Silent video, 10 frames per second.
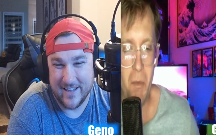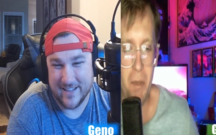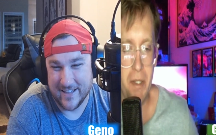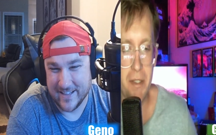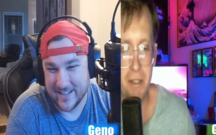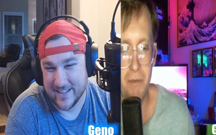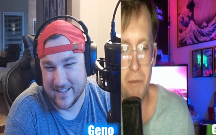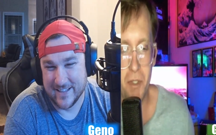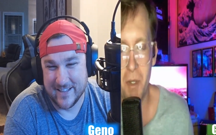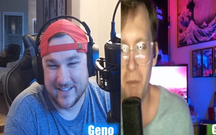Speaker 1: moment
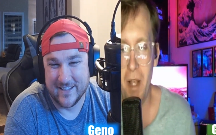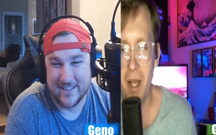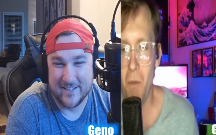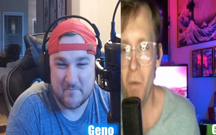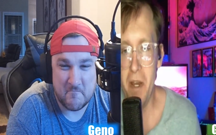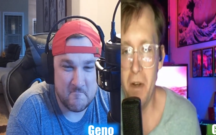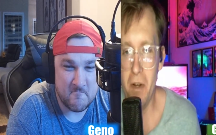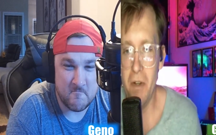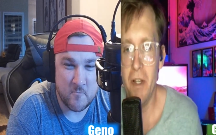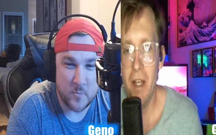with some like
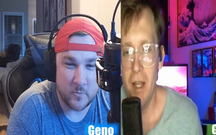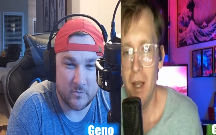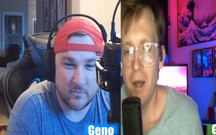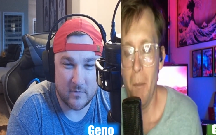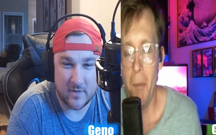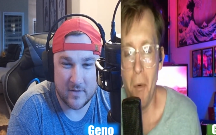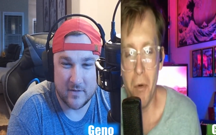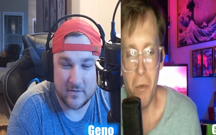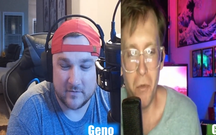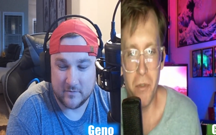weird
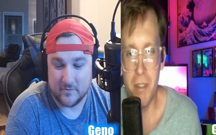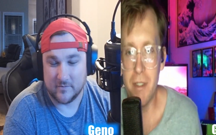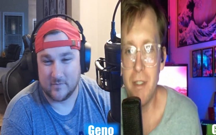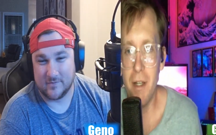portals and